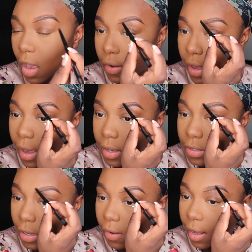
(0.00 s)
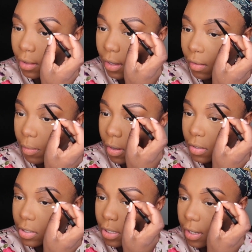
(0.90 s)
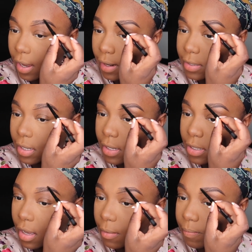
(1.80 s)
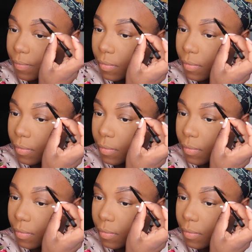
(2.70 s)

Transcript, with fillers: Okay, y'all, so I think I'm going to go to the Galentine's Day.